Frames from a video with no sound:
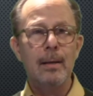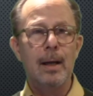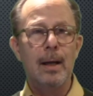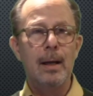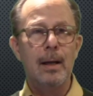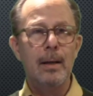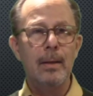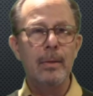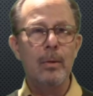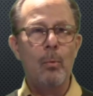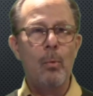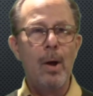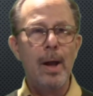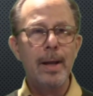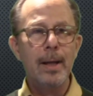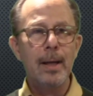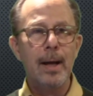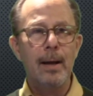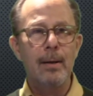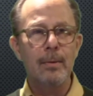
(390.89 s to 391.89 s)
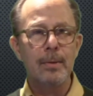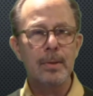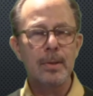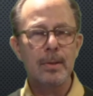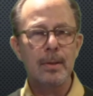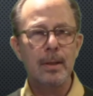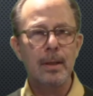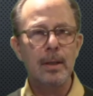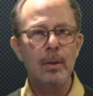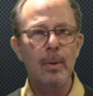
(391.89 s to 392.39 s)
the White House,
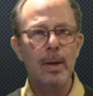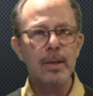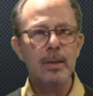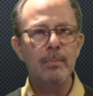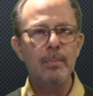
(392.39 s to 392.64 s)
the U.S.